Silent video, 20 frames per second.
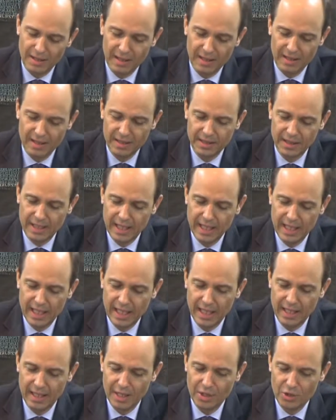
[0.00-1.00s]
I
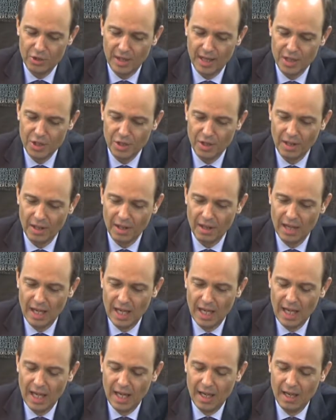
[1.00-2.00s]
see in international
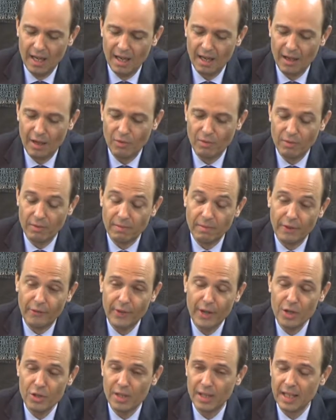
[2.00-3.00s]

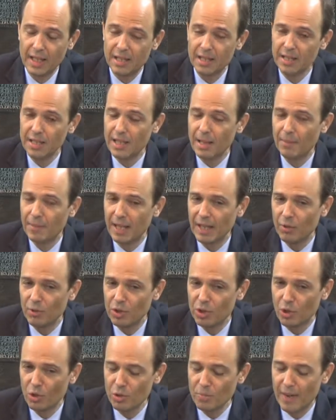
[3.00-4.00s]
affairs, and this is something
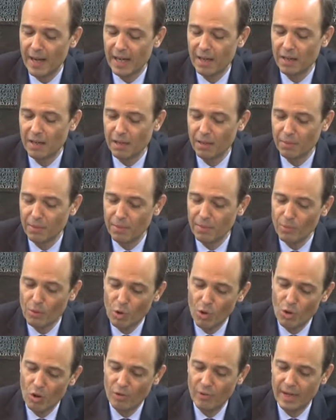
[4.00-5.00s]
which goes back a little bit
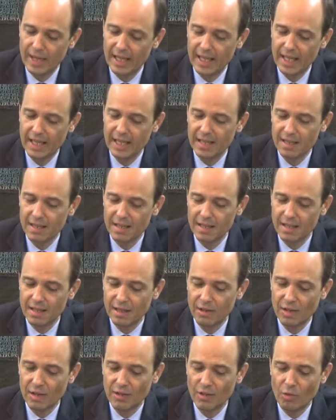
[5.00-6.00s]
more already. This is
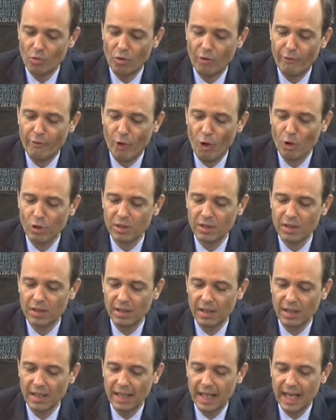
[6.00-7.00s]
the
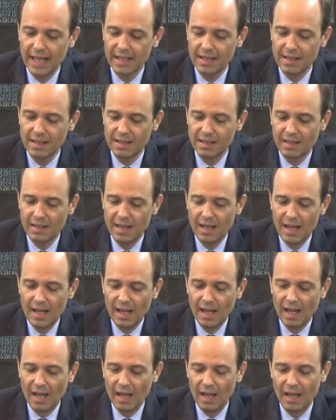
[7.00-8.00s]
revolt against
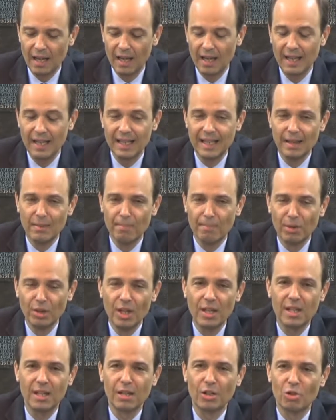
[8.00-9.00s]
the
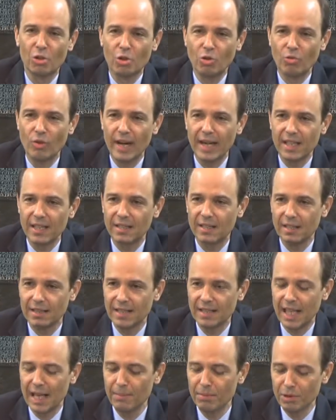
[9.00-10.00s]
political correct
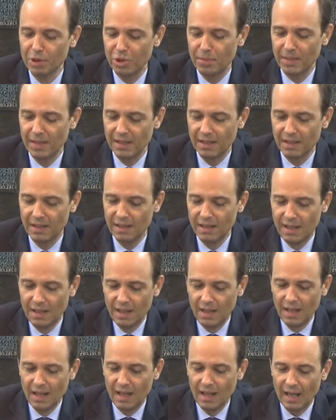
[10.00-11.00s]
establishment.
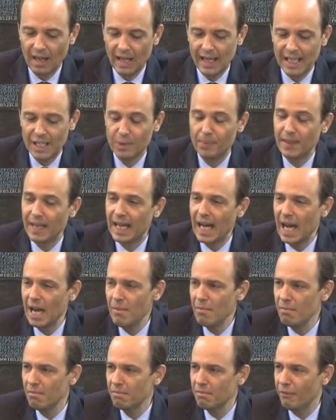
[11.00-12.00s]
It's
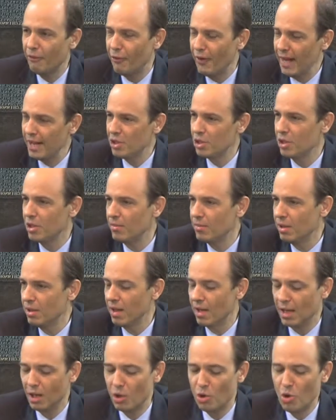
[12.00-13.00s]
become
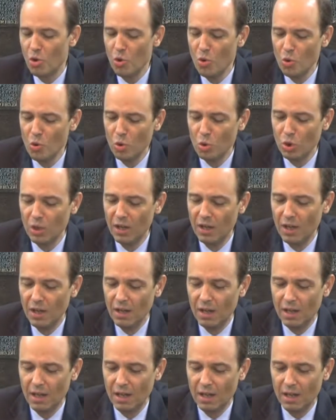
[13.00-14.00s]
fashionable and cool
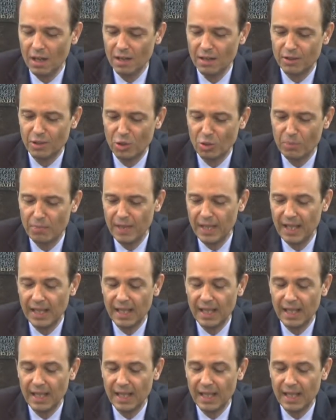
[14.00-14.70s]
to